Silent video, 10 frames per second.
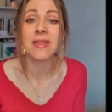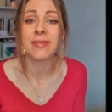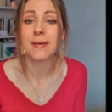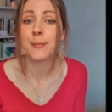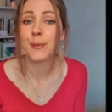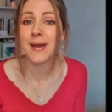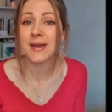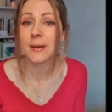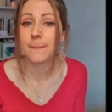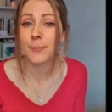the
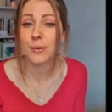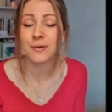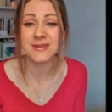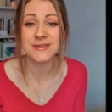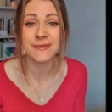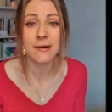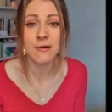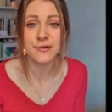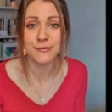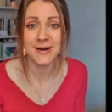breaking point is
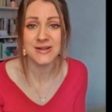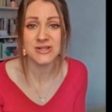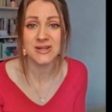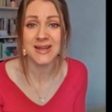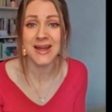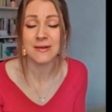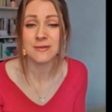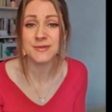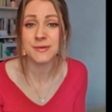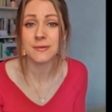very tragic and
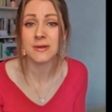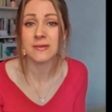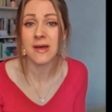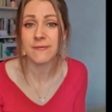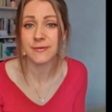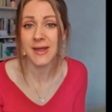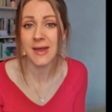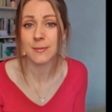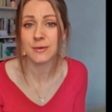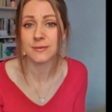also
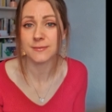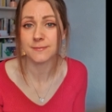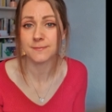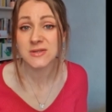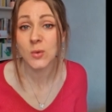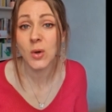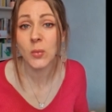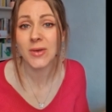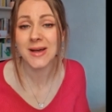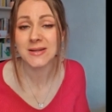inevitable. So what
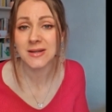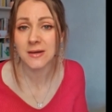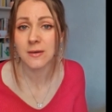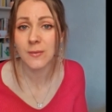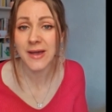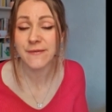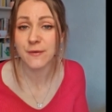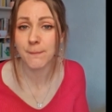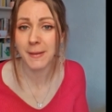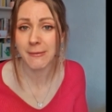we can take away
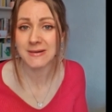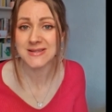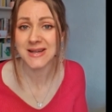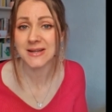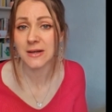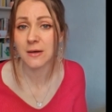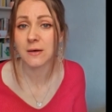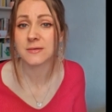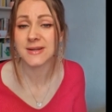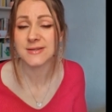from Parasite in
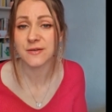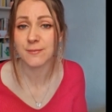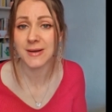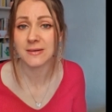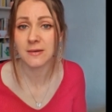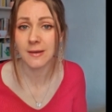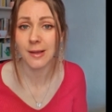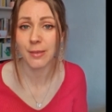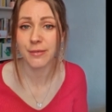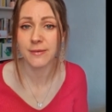context of mental
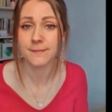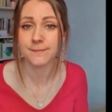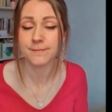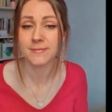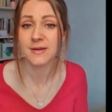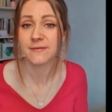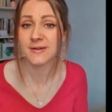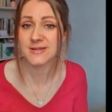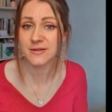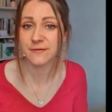health?
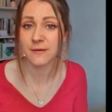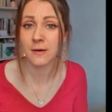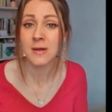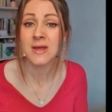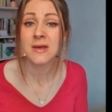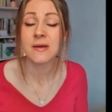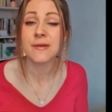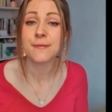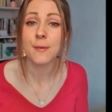First of all, it